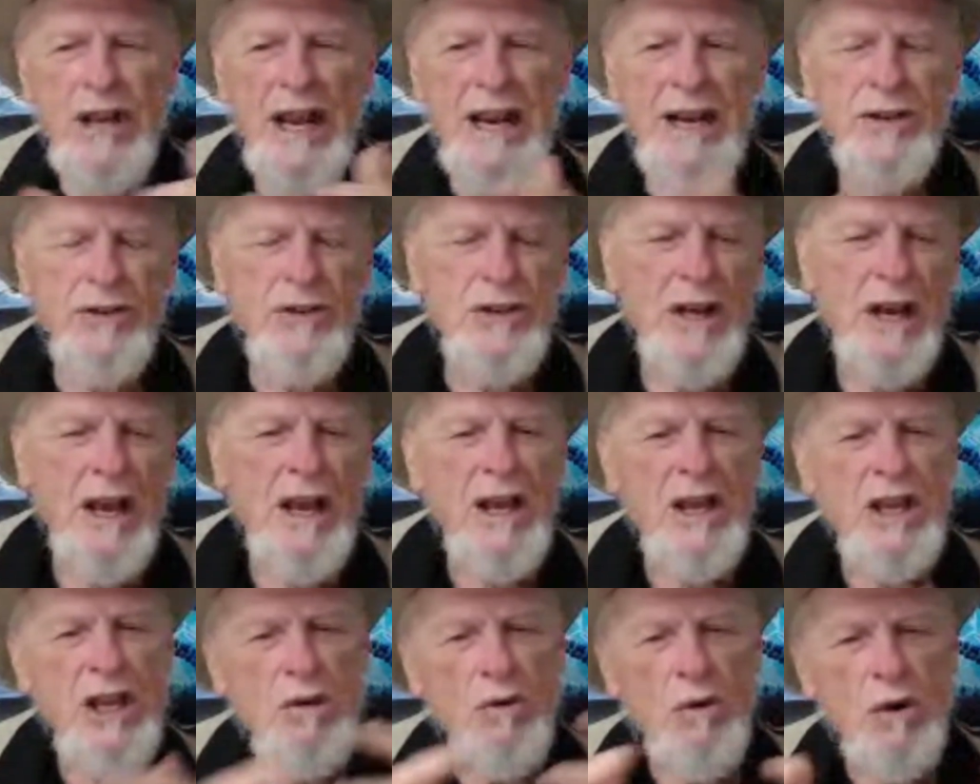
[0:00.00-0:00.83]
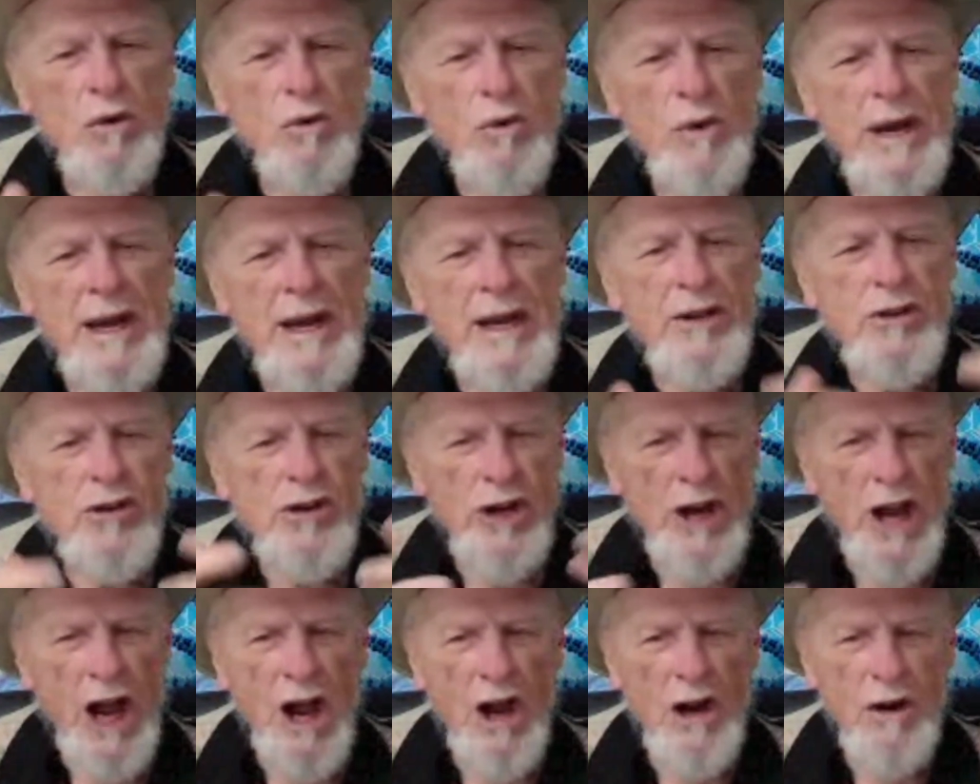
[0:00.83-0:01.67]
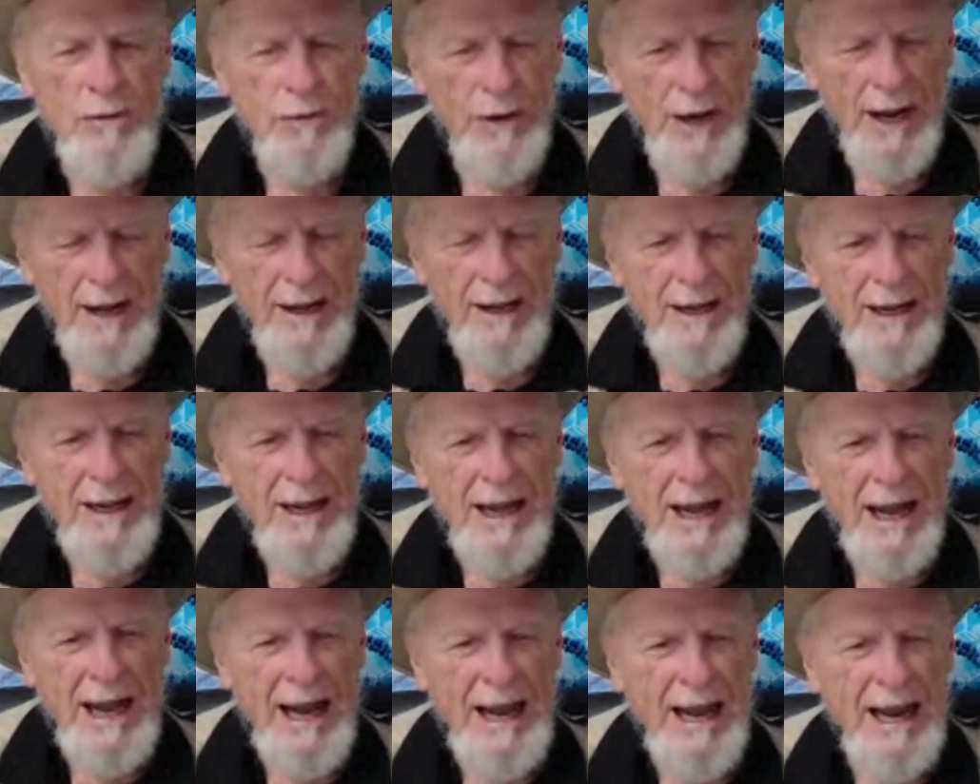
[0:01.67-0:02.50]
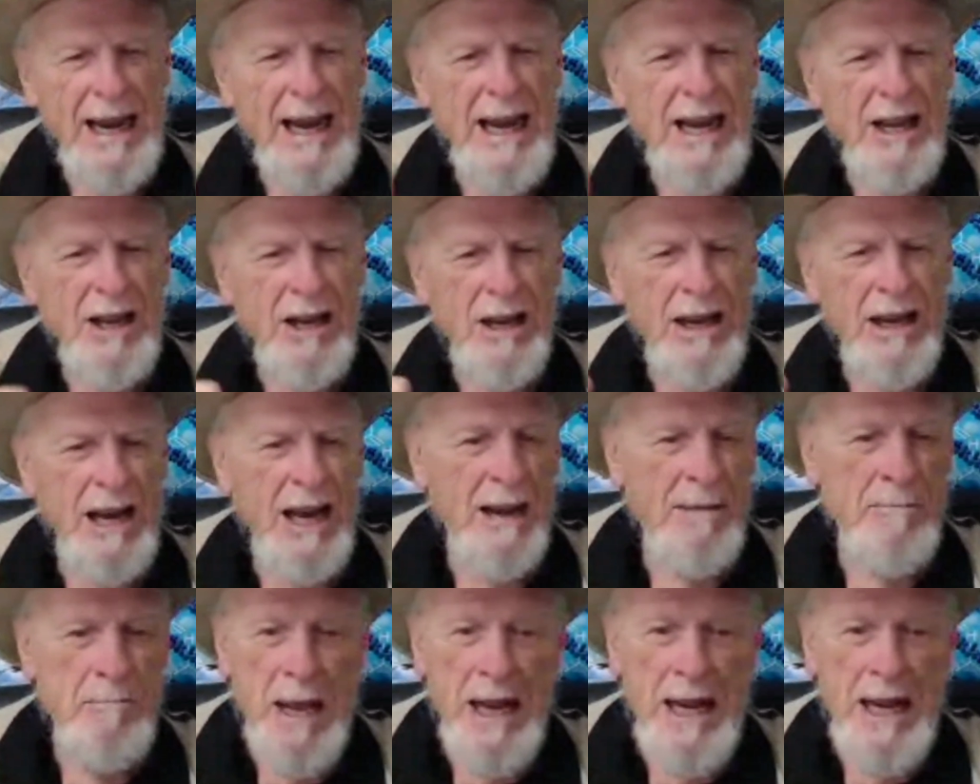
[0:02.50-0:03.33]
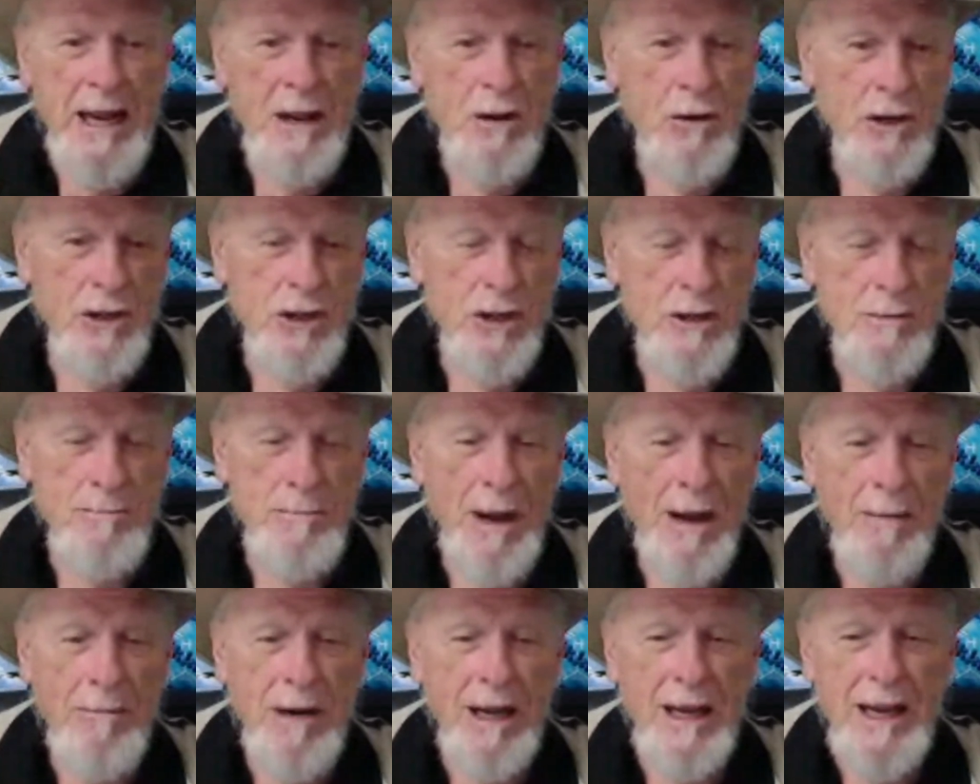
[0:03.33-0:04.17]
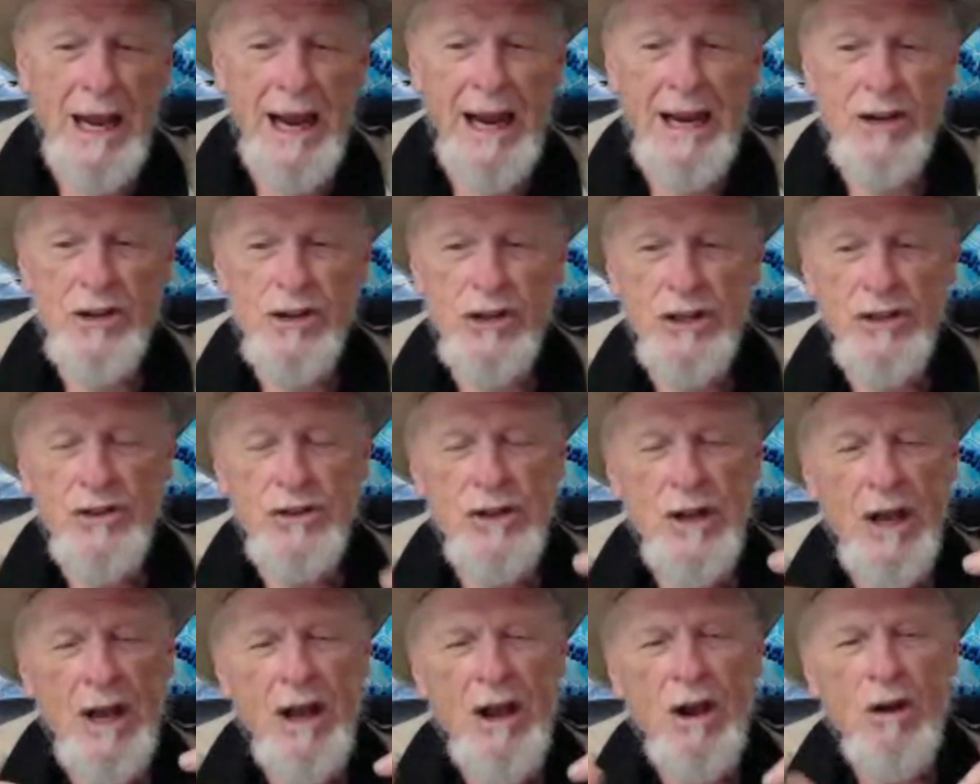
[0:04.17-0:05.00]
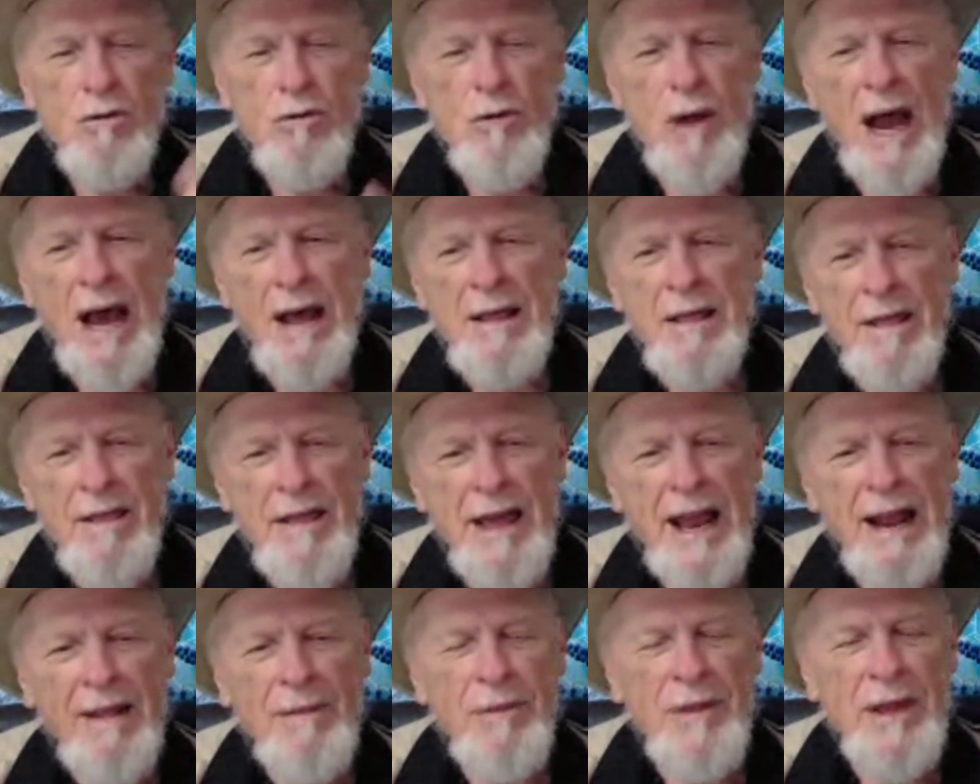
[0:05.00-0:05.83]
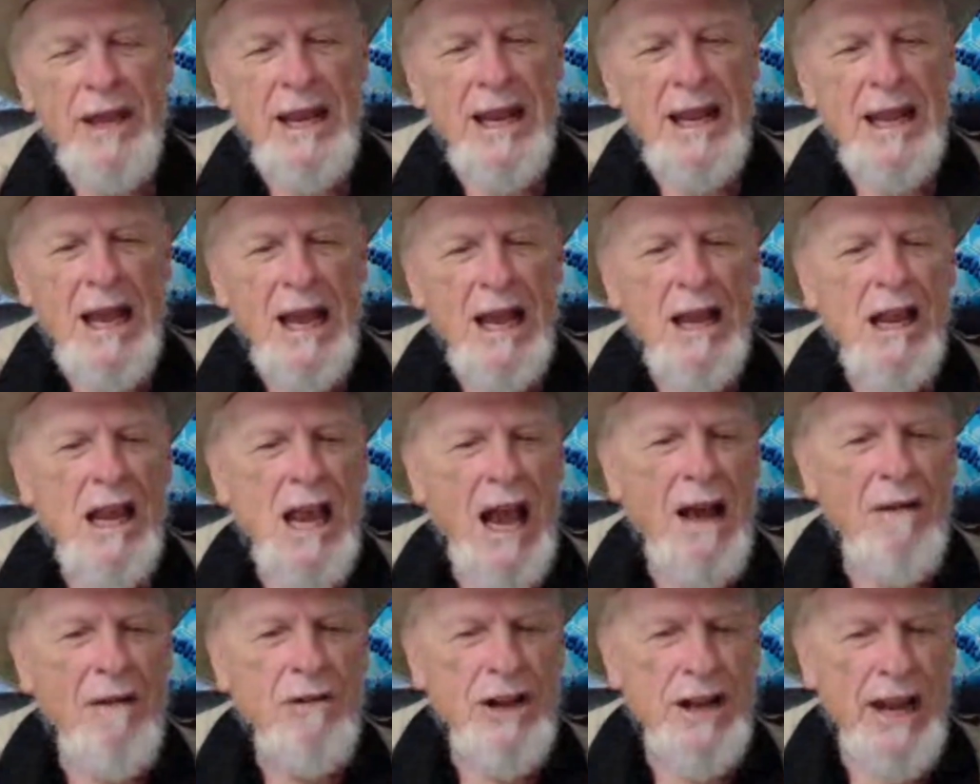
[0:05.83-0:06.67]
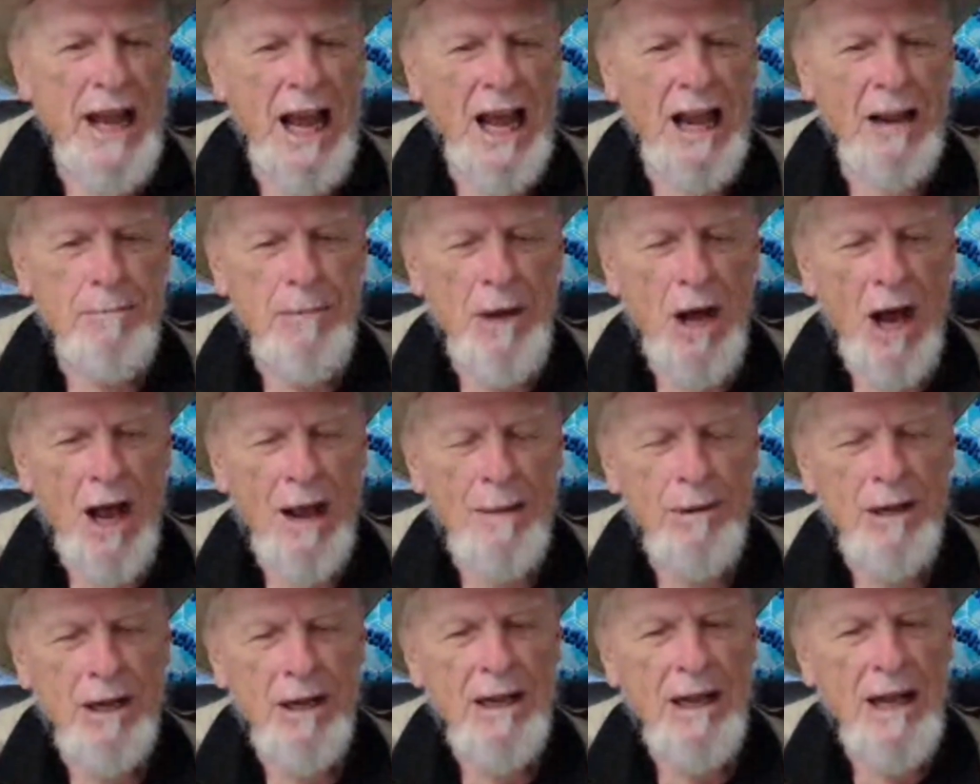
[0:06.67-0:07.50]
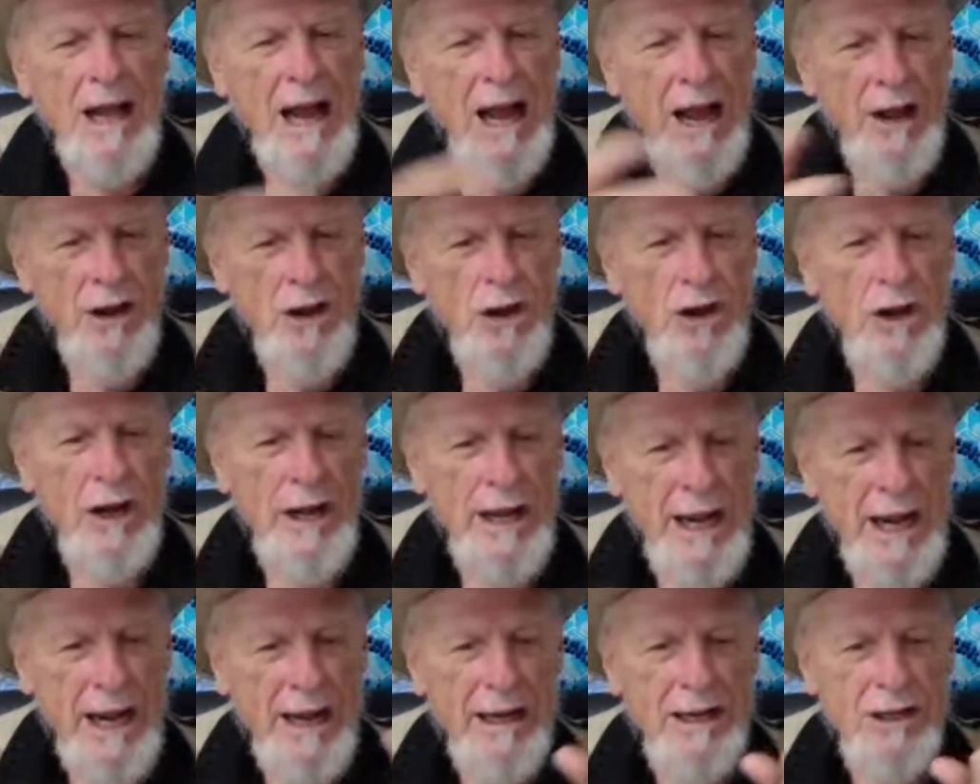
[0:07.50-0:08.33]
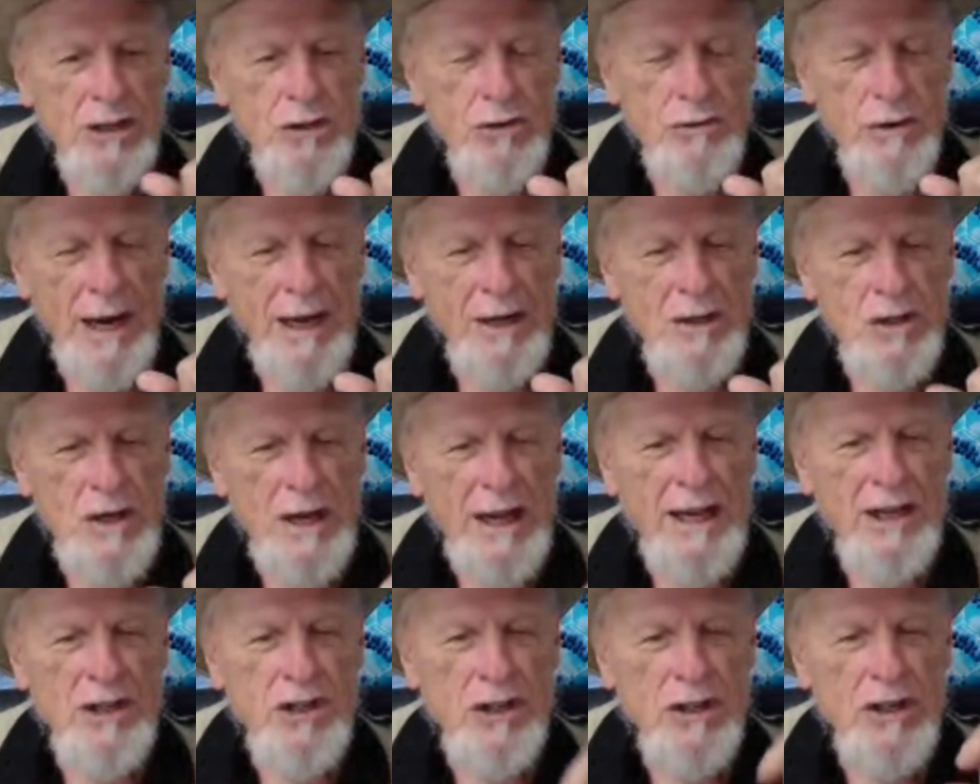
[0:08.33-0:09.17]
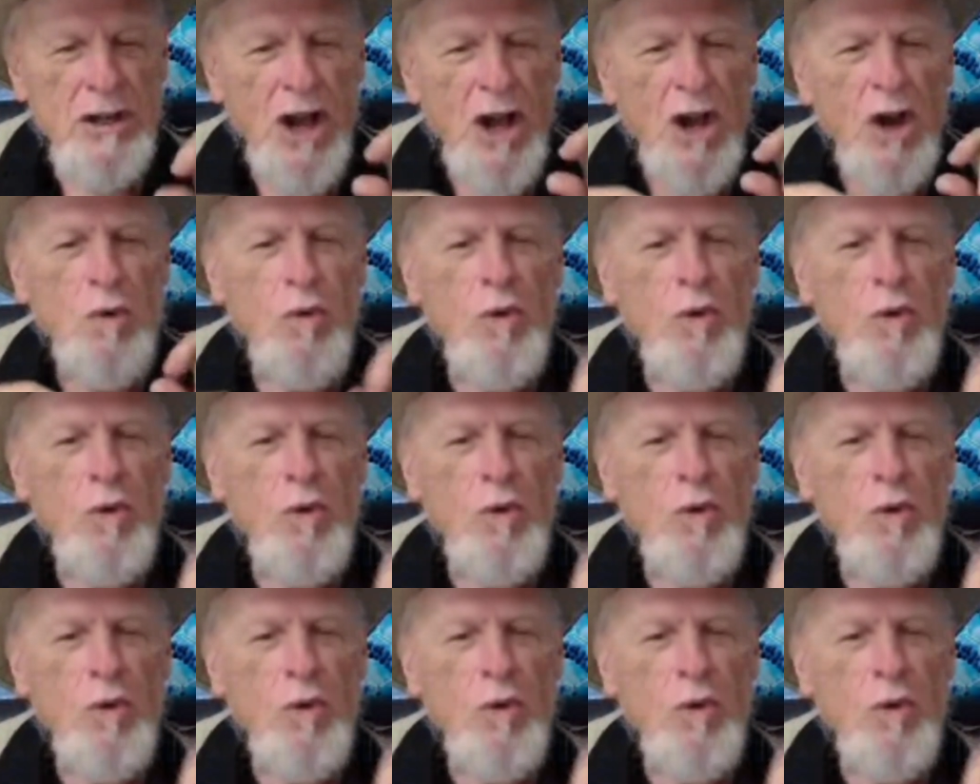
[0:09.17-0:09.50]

Hence, you will read Jehovah uh, in, in many Christian publications rather than the Coverdale Bible, an early English translation,